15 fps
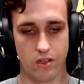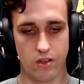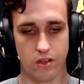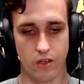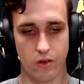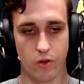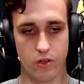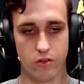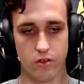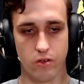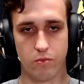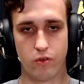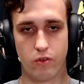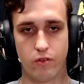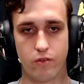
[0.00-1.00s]
they want to
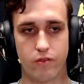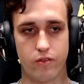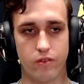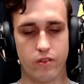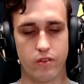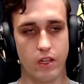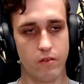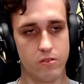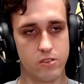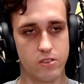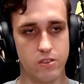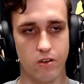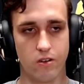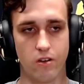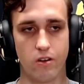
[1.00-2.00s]
improve, they will
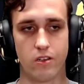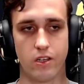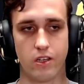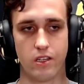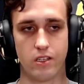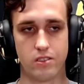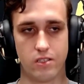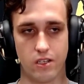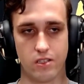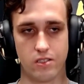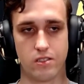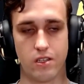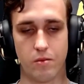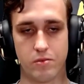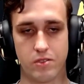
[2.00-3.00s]
start calling these things
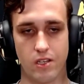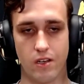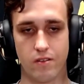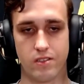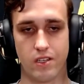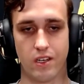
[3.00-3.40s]
themselves.